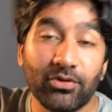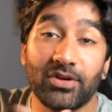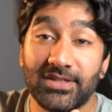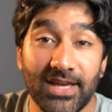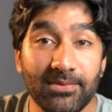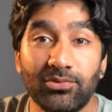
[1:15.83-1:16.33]
For
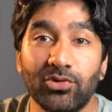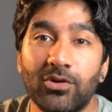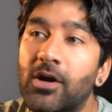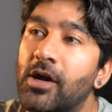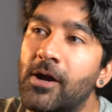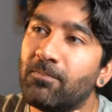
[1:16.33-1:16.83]

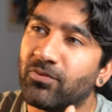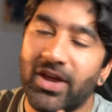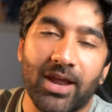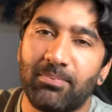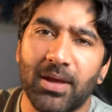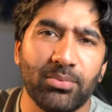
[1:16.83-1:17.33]
example, you
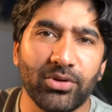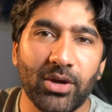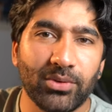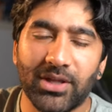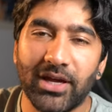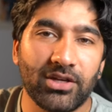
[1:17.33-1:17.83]
had people
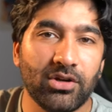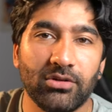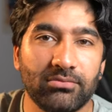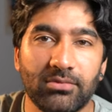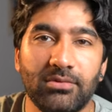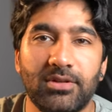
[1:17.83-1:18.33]
that would like, you
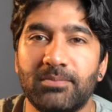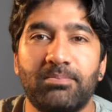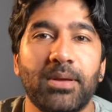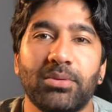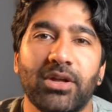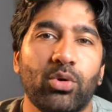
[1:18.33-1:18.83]
know, all the
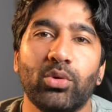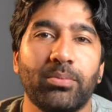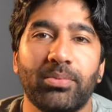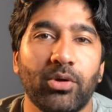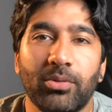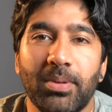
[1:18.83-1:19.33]
people
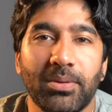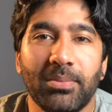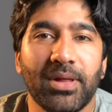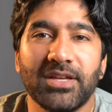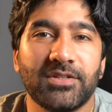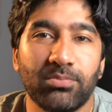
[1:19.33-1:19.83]

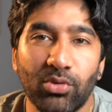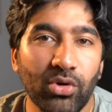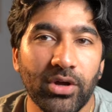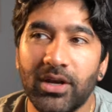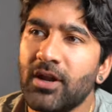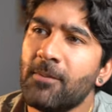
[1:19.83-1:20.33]
that play
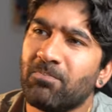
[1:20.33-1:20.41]
sport.